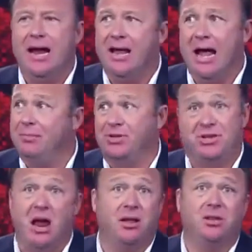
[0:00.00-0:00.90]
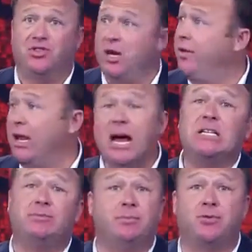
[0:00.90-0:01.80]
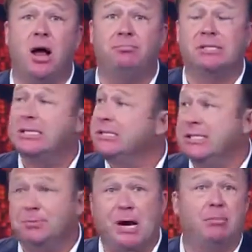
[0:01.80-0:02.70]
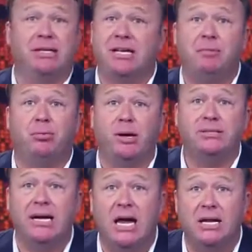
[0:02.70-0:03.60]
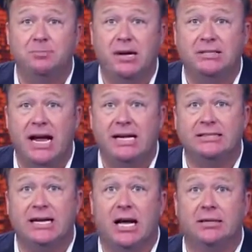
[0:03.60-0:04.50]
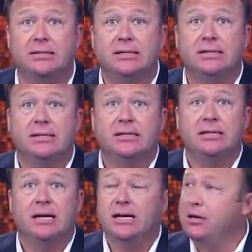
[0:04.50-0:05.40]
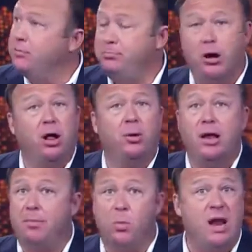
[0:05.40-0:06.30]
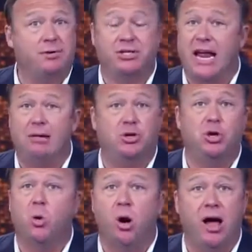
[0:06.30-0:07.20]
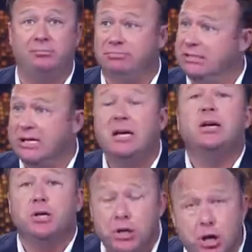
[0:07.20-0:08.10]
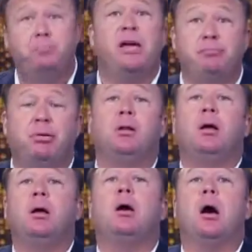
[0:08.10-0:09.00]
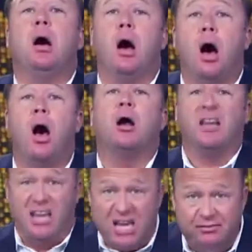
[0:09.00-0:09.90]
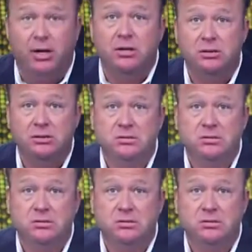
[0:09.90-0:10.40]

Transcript: And I'm just telling you, steal the election from Trump. He's probably 10 points ahead, as best I can tell. Pull whatever scams you want. You people are evil.